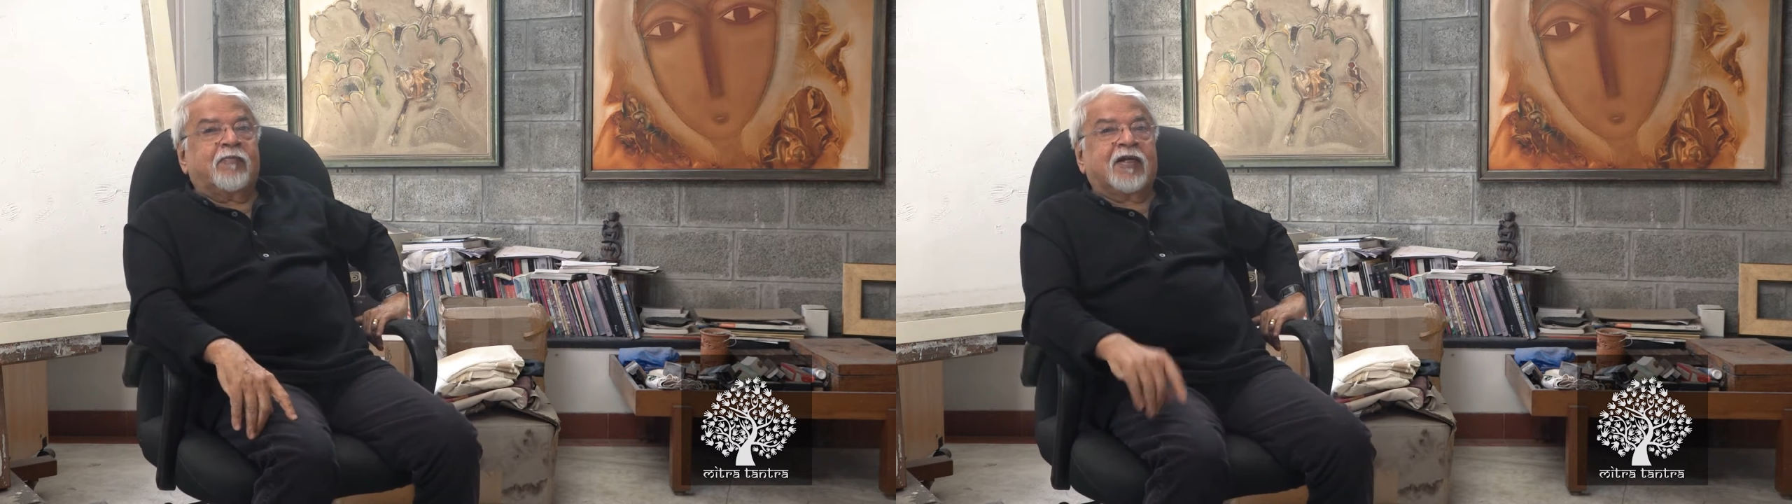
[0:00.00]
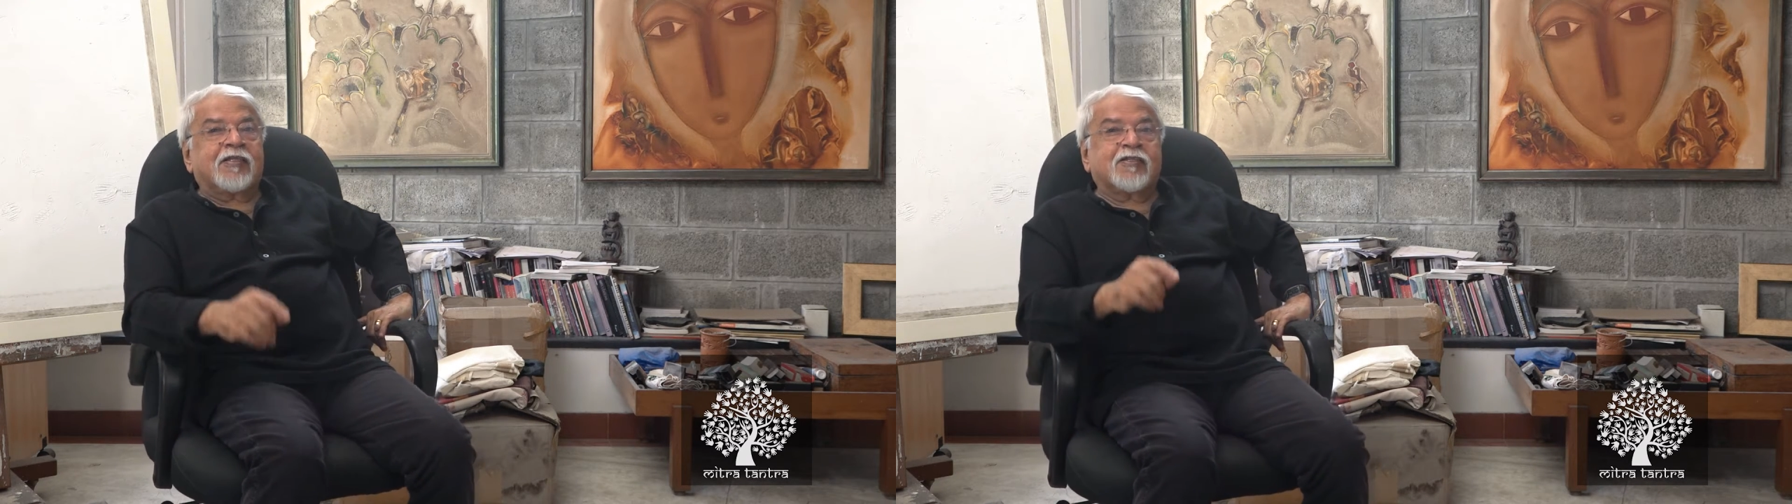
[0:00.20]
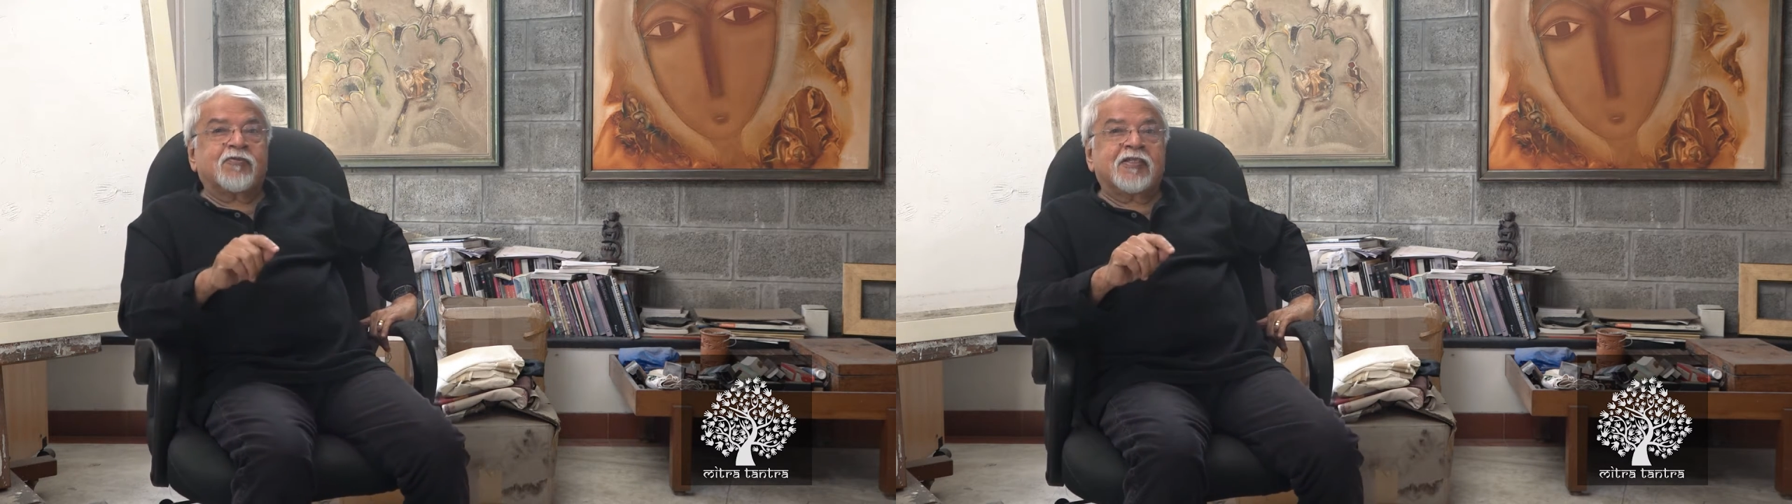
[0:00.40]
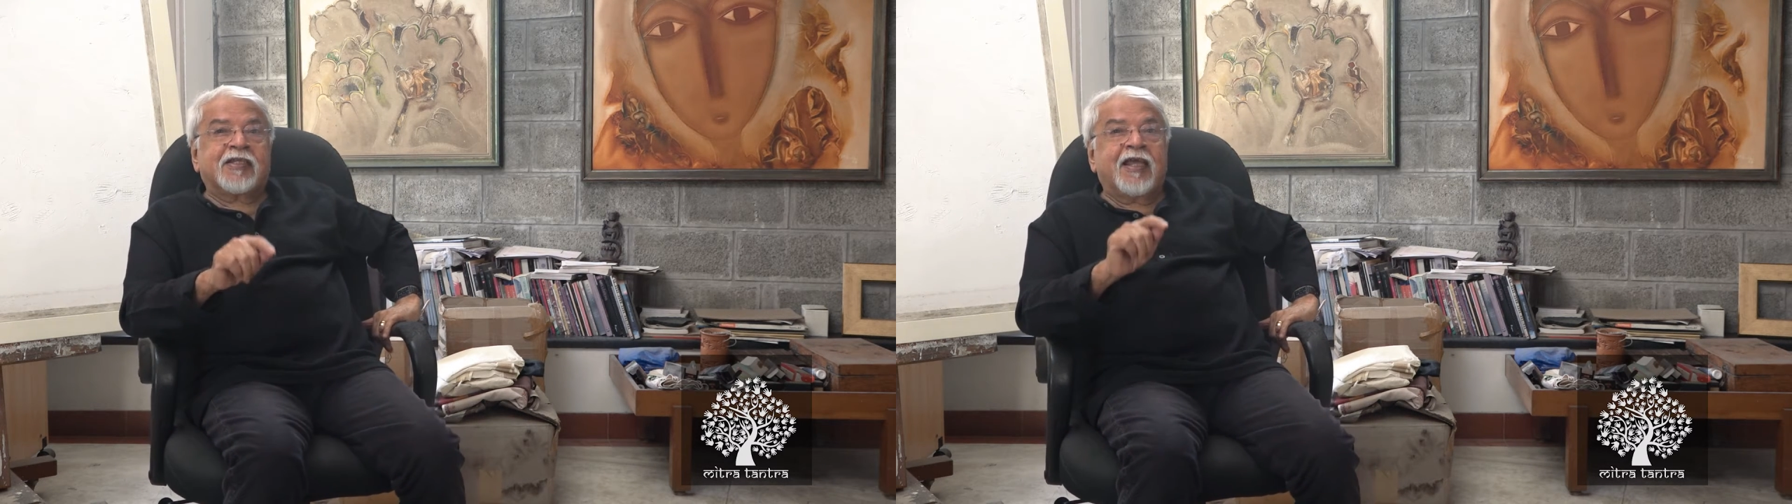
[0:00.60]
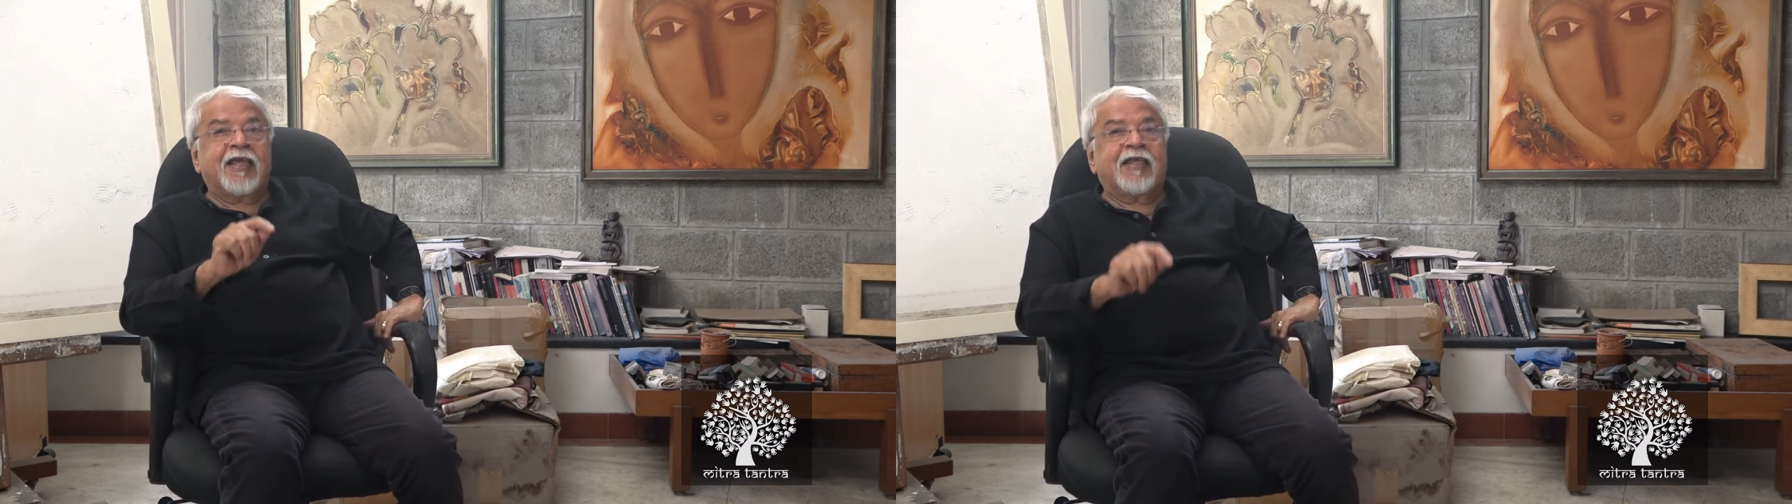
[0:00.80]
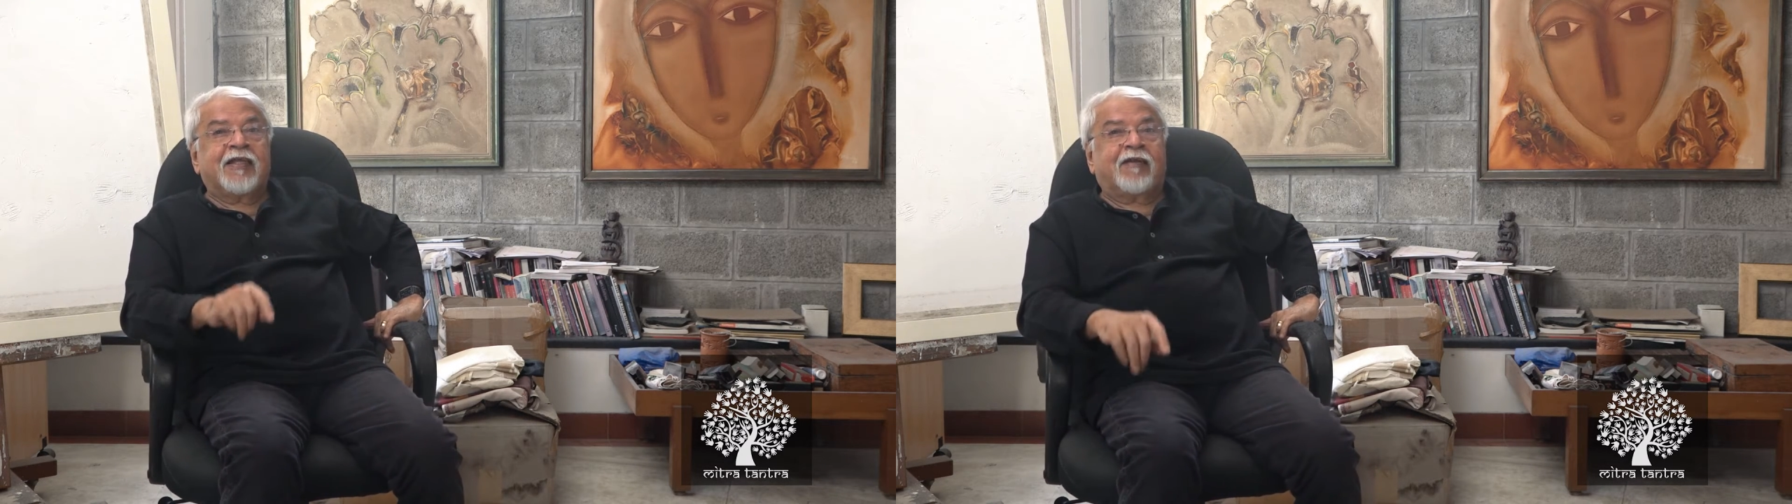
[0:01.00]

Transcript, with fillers: persons who is staying